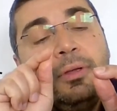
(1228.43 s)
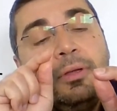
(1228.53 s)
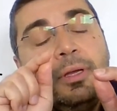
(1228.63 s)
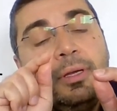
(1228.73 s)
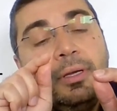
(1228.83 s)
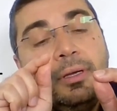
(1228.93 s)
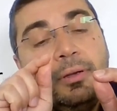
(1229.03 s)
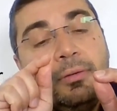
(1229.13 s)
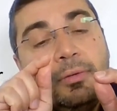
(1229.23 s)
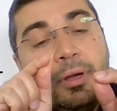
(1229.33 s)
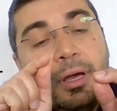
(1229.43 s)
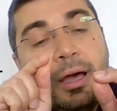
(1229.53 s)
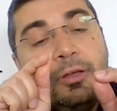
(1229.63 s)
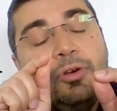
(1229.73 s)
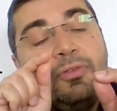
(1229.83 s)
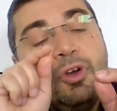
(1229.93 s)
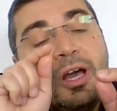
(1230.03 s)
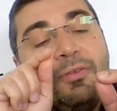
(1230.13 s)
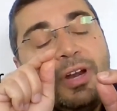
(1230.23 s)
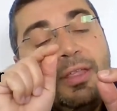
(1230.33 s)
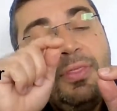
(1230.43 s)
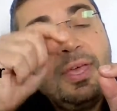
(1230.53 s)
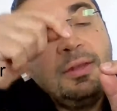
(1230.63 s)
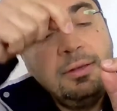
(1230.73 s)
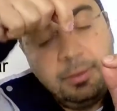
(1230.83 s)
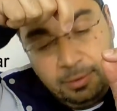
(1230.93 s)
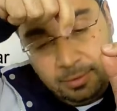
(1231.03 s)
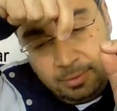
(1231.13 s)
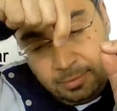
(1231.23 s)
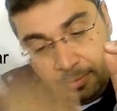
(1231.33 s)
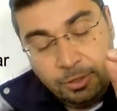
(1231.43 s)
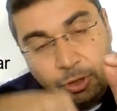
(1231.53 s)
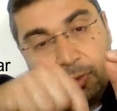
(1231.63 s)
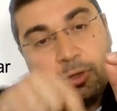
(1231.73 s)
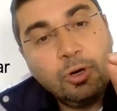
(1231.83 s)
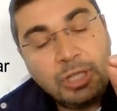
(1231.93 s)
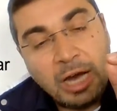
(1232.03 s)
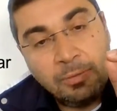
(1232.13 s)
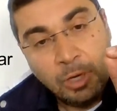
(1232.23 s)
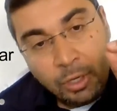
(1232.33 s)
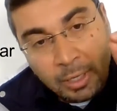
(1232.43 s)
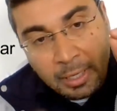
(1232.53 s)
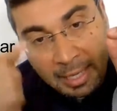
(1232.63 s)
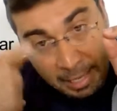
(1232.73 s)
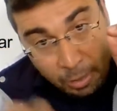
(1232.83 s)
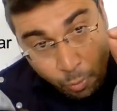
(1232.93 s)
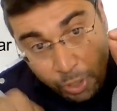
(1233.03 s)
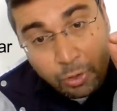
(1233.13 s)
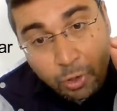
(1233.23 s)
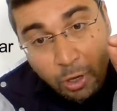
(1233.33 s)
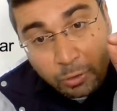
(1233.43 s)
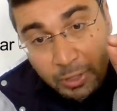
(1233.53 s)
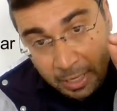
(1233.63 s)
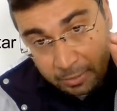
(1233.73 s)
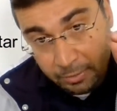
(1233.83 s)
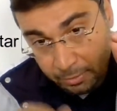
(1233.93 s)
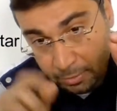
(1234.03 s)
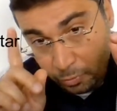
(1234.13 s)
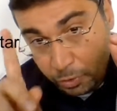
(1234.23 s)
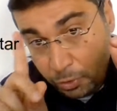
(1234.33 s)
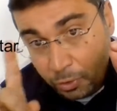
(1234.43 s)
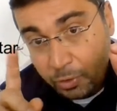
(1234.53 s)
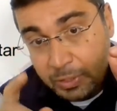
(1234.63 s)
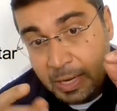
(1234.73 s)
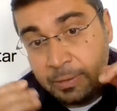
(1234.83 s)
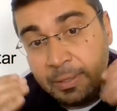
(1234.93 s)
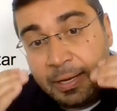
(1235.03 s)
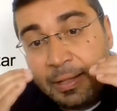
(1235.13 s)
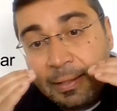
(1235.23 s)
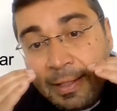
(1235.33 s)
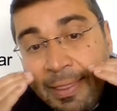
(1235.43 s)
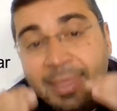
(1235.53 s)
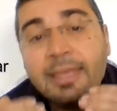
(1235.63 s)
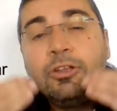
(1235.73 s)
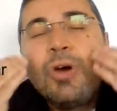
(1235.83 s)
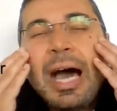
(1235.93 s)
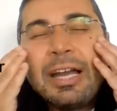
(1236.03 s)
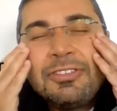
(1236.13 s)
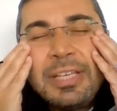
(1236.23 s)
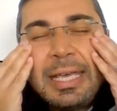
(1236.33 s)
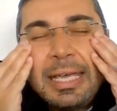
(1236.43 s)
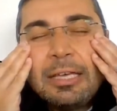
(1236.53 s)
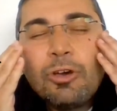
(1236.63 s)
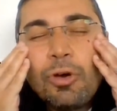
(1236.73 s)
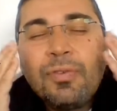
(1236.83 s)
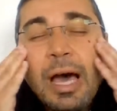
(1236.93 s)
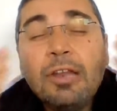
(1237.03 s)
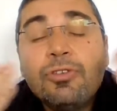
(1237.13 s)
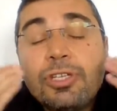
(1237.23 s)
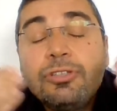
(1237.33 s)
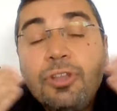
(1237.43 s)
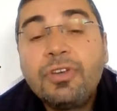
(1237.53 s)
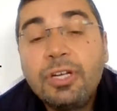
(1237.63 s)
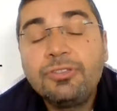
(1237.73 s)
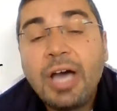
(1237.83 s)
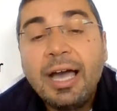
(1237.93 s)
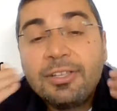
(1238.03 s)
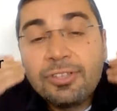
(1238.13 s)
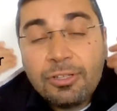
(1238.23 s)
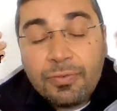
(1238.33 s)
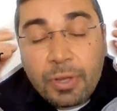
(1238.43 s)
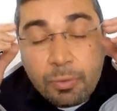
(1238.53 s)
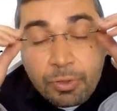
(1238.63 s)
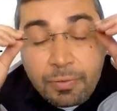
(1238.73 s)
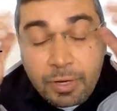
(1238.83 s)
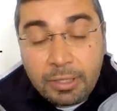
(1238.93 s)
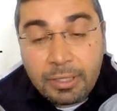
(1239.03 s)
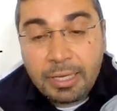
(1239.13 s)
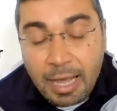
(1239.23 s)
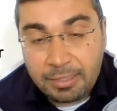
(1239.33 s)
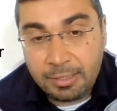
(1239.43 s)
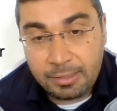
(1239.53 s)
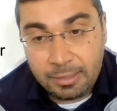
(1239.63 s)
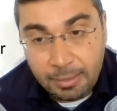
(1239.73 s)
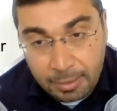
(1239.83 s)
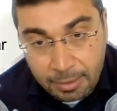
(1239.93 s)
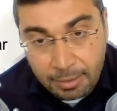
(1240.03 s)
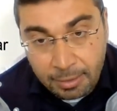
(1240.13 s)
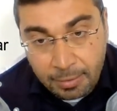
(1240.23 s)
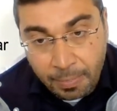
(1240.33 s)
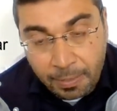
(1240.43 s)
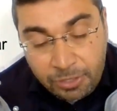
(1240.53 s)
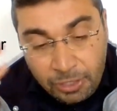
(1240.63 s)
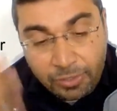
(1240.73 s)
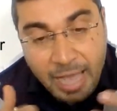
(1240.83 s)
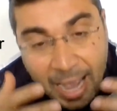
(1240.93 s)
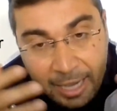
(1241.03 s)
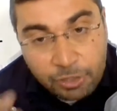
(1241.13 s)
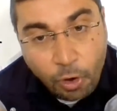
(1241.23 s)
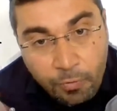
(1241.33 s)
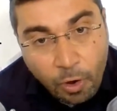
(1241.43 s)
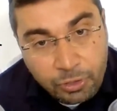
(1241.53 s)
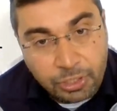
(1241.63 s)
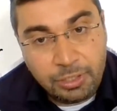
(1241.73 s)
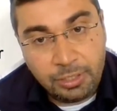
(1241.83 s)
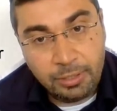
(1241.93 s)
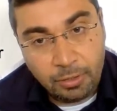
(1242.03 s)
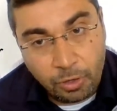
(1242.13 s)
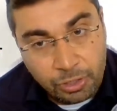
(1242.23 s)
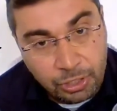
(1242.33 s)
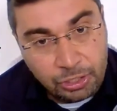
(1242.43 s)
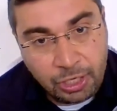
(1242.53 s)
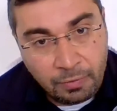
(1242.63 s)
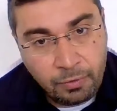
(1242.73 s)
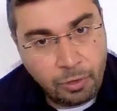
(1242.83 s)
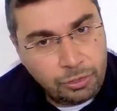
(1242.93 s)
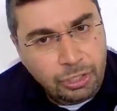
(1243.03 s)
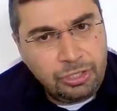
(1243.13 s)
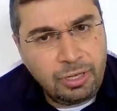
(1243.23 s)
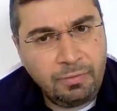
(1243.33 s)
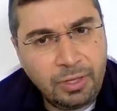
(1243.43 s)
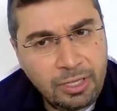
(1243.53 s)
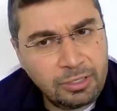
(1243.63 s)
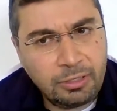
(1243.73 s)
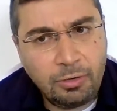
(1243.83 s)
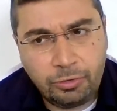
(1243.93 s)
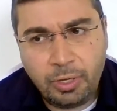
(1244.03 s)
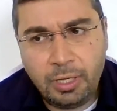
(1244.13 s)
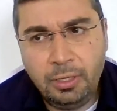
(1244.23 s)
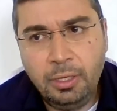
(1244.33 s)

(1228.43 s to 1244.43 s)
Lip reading: if you are afraid, then you will go down. When you go down, then you are seeing your values in different eyes, with different glasses. This is the eyes of OCD, OCD self. OCD self, what does it look to?